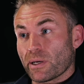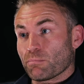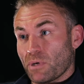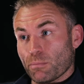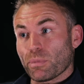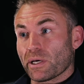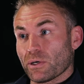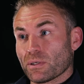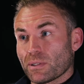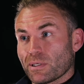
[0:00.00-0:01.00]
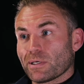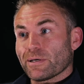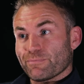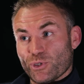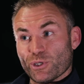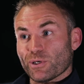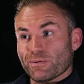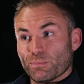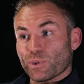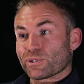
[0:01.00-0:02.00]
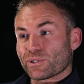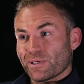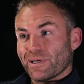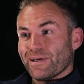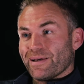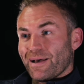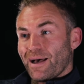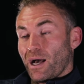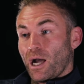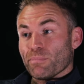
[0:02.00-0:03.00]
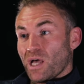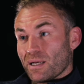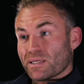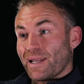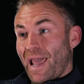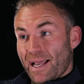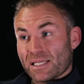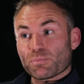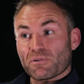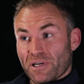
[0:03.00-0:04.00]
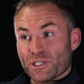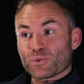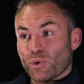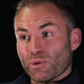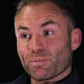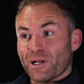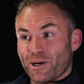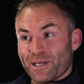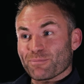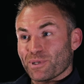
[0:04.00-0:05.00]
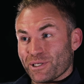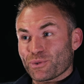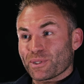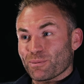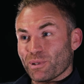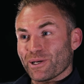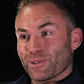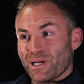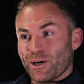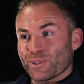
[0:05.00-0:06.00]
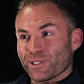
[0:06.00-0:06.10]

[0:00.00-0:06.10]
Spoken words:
in my bio, you know. But I'm not an ex-professional rugby player in my Twitter bio now, you